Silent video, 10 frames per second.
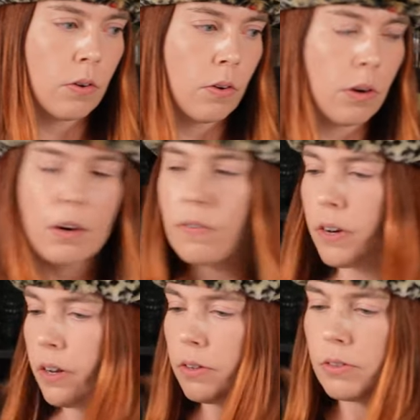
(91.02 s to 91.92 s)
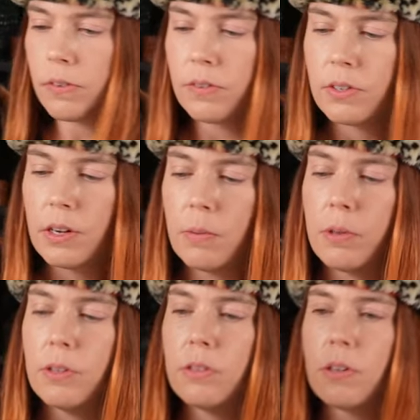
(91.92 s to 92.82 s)
quarter of an ounce of
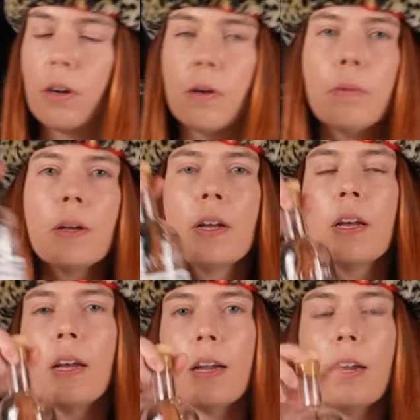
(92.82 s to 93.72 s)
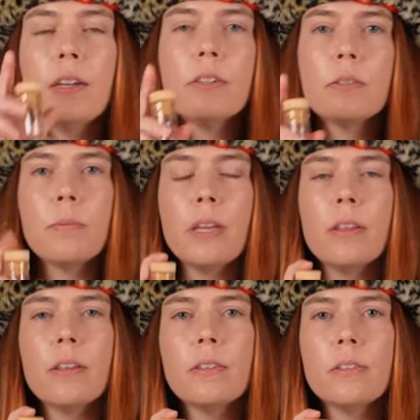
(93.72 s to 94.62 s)
cinnamon syrup. And I just made
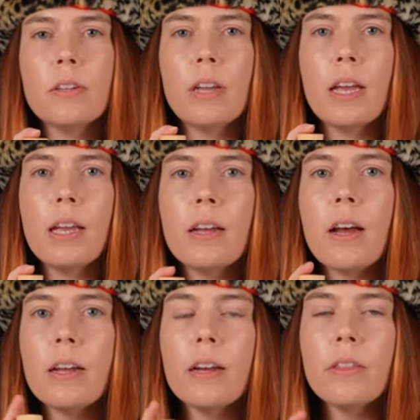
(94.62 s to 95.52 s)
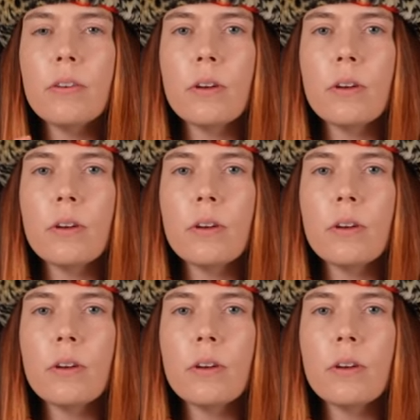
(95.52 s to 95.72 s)
this today. I got the